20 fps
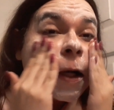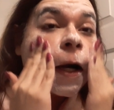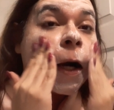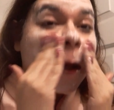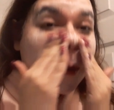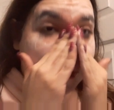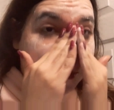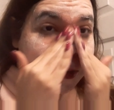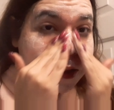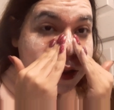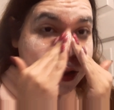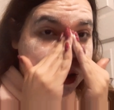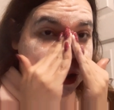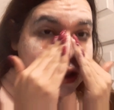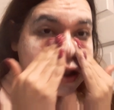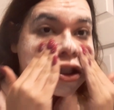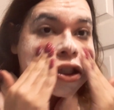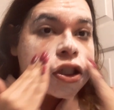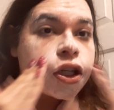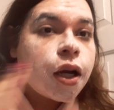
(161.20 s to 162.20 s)
how
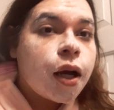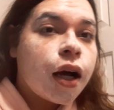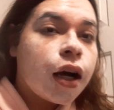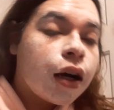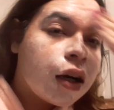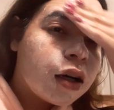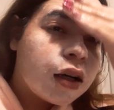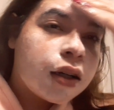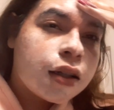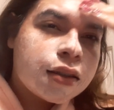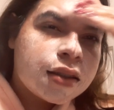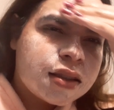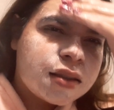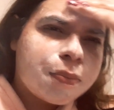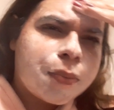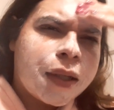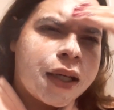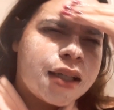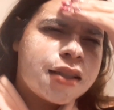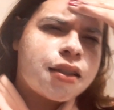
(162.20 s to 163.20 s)
much
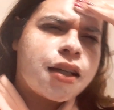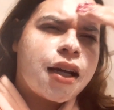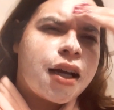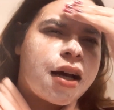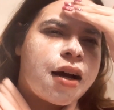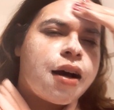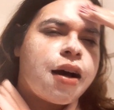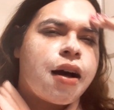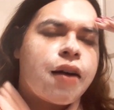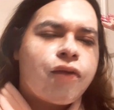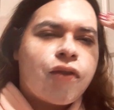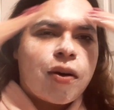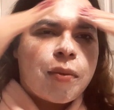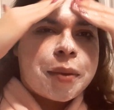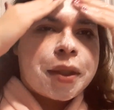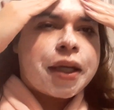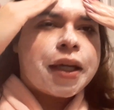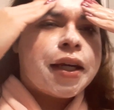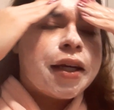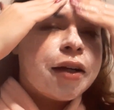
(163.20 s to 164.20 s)
space I have on
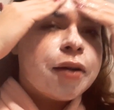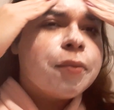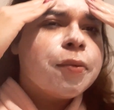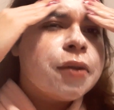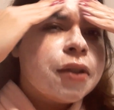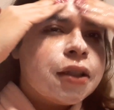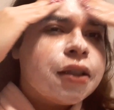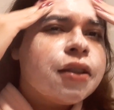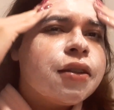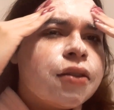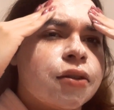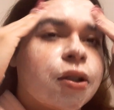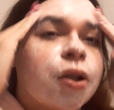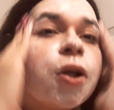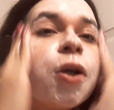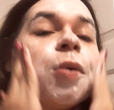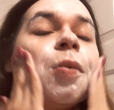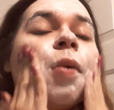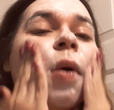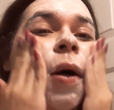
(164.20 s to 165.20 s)
my camera,
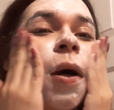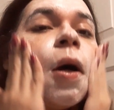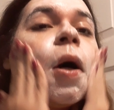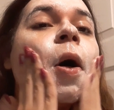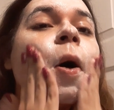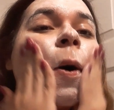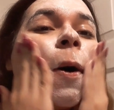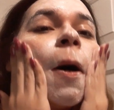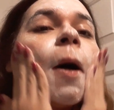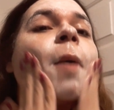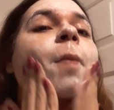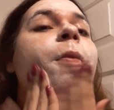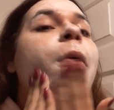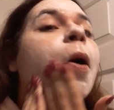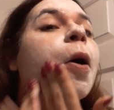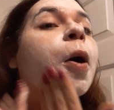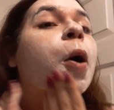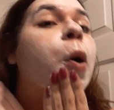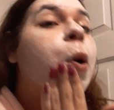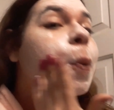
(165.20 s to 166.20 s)
so I'm
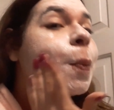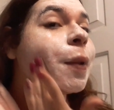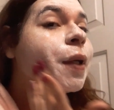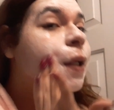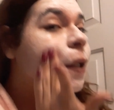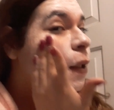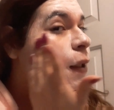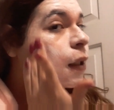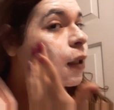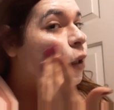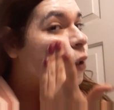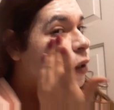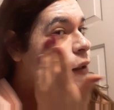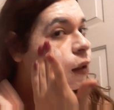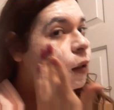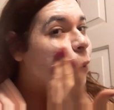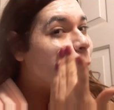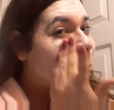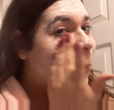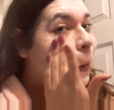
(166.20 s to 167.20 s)
hoping
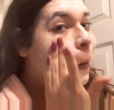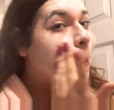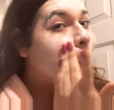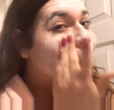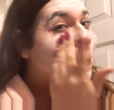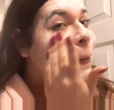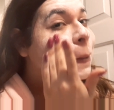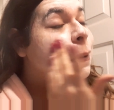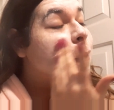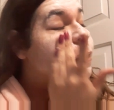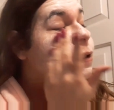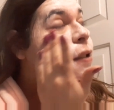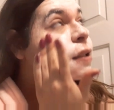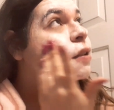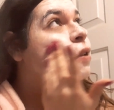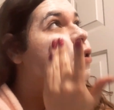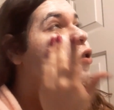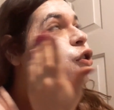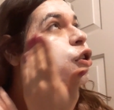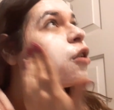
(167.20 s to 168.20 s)
it
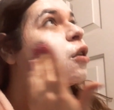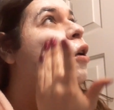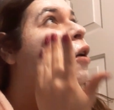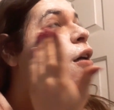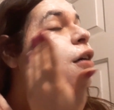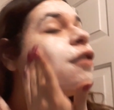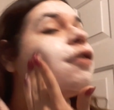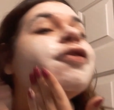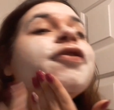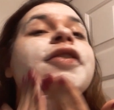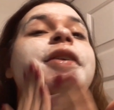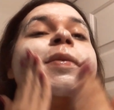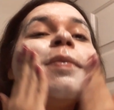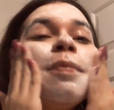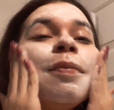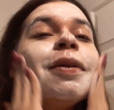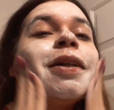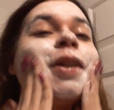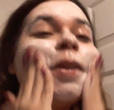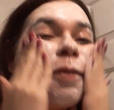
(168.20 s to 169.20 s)
doesn't shut off in
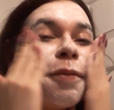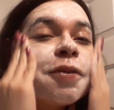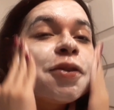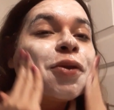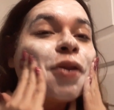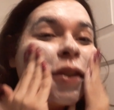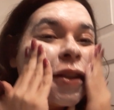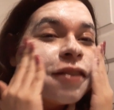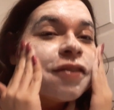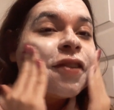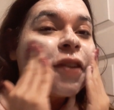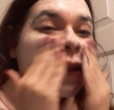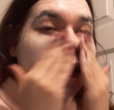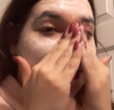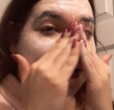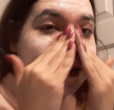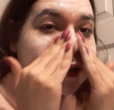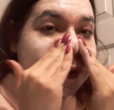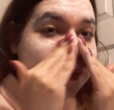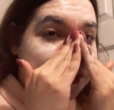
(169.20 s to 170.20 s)
between the
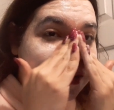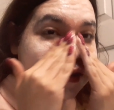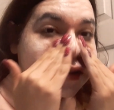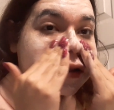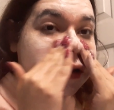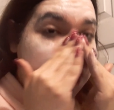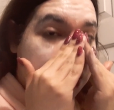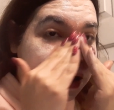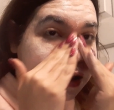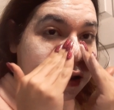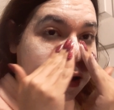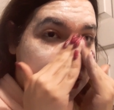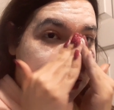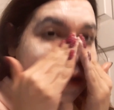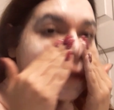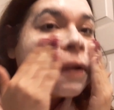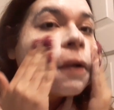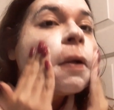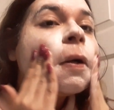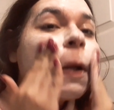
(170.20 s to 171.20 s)
video. That would suck
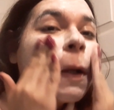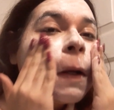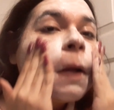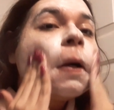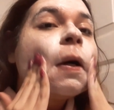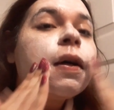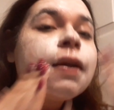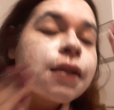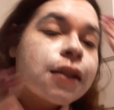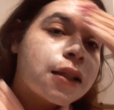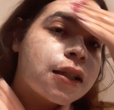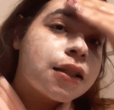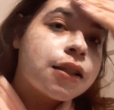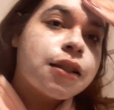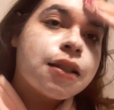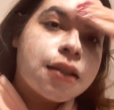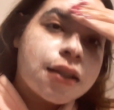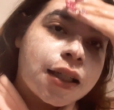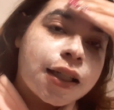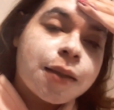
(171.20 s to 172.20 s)

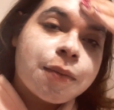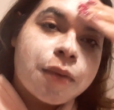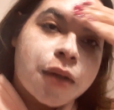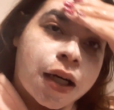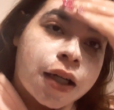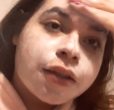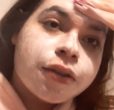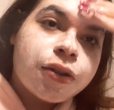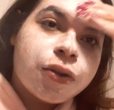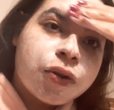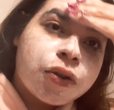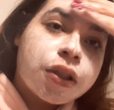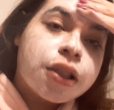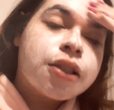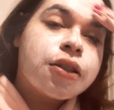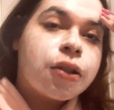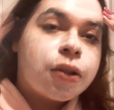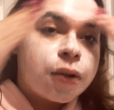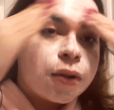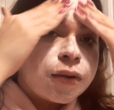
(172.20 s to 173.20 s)
because I'm not doing
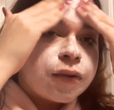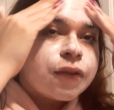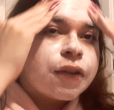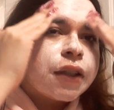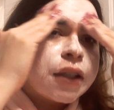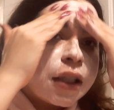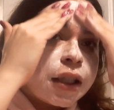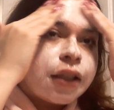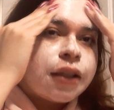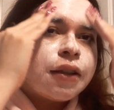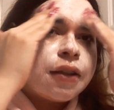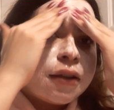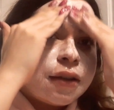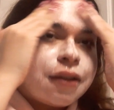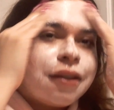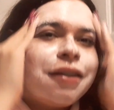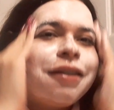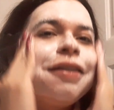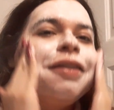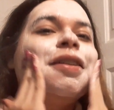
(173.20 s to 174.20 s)
this all over again.
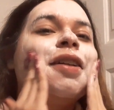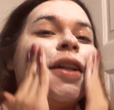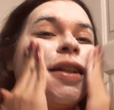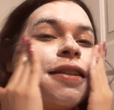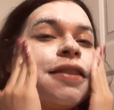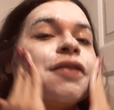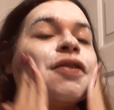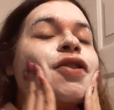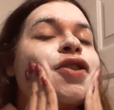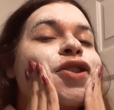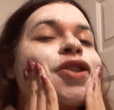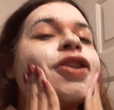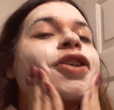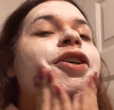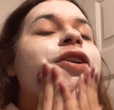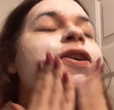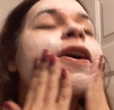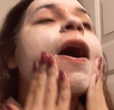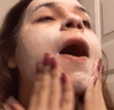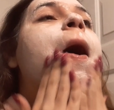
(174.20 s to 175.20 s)
That's for
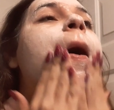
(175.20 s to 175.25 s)
sure.